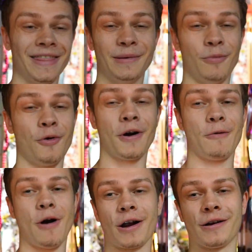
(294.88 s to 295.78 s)
The more I
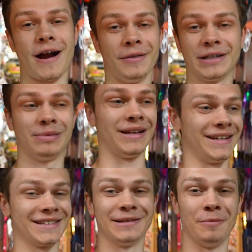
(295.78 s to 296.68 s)
walk around this
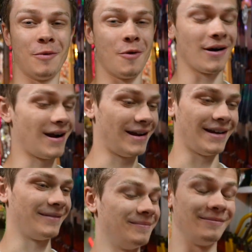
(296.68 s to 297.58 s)
place, the more
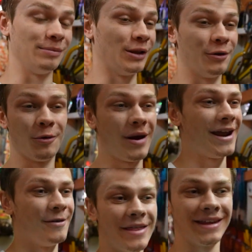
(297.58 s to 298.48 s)
I'm blown
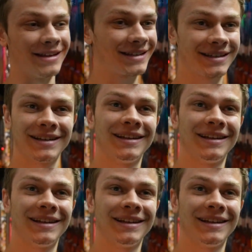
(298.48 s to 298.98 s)
away with this.